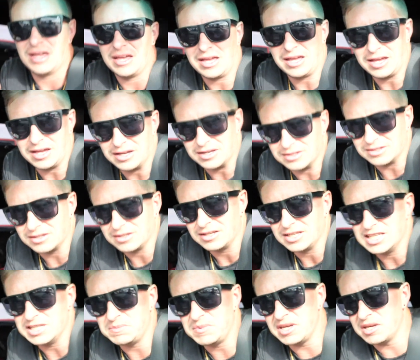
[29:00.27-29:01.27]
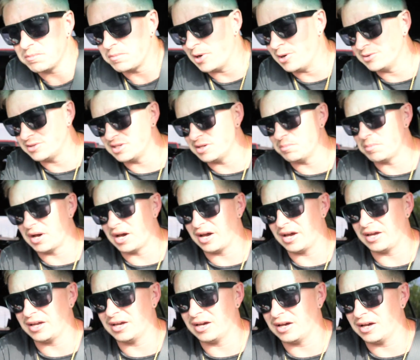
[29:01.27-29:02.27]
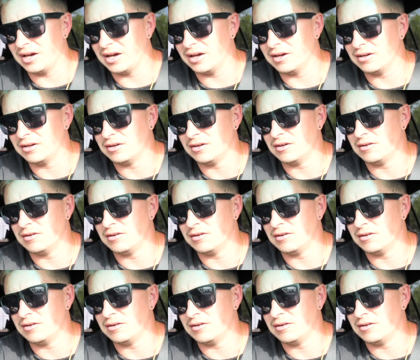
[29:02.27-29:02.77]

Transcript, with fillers: and he's being posted by